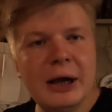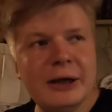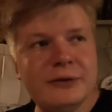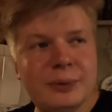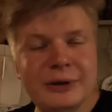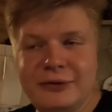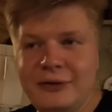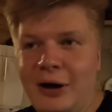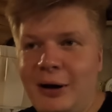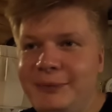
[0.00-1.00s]
guys, we
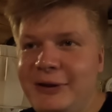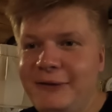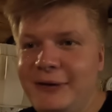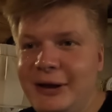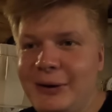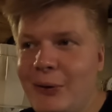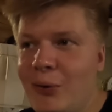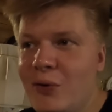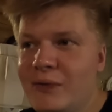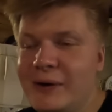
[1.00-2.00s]
stopped the video
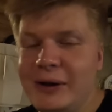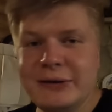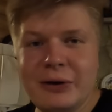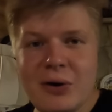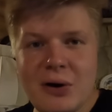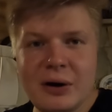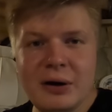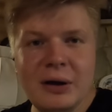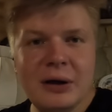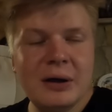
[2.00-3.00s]
over at the
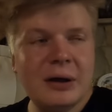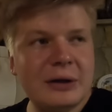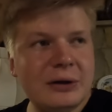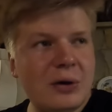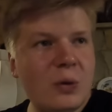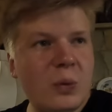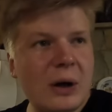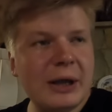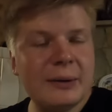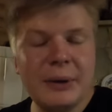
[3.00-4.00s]
car, and you know
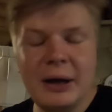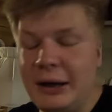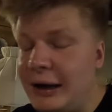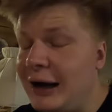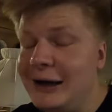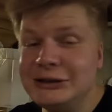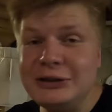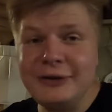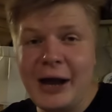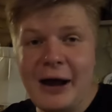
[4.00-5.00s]
why? I
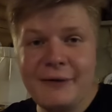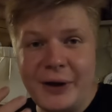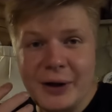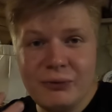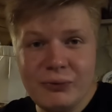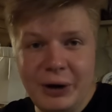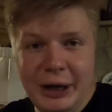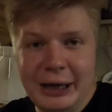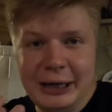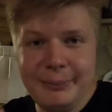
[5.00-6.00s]
just have a
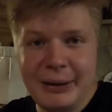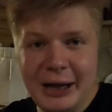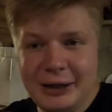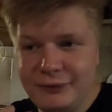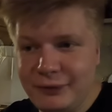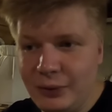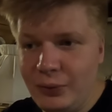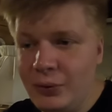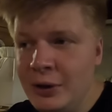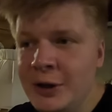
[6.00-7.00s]
really bad
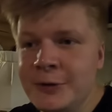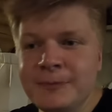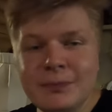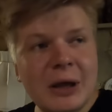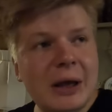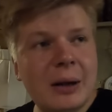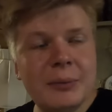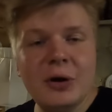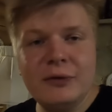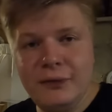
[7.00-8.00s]
flu and
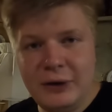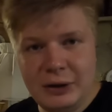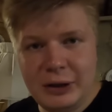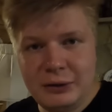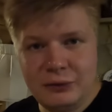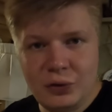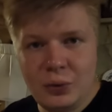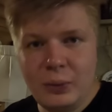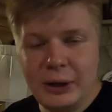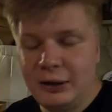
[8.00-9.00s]
I'm not feeling too
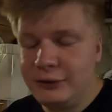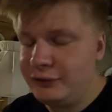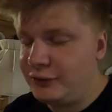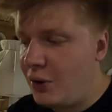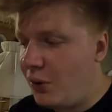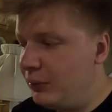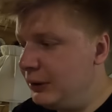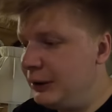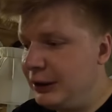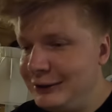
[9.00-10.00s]
well,
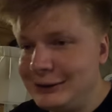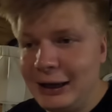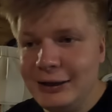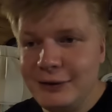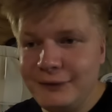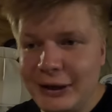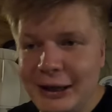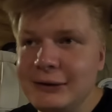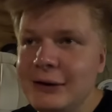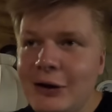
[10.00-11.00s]
so it kind of
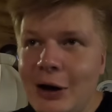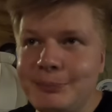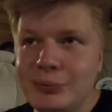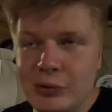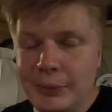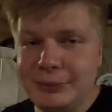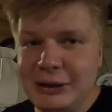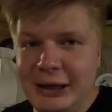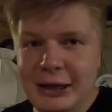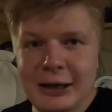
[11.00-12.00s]
ended
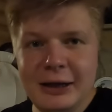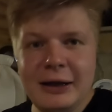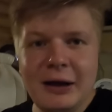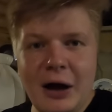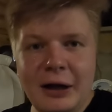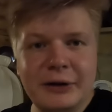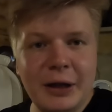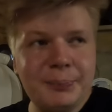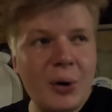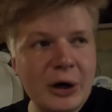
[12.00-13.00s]
abruptly at
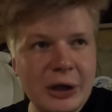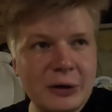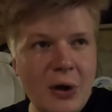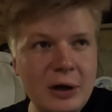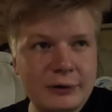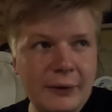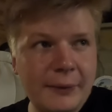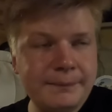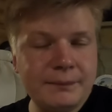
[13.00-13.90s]
that parking lot.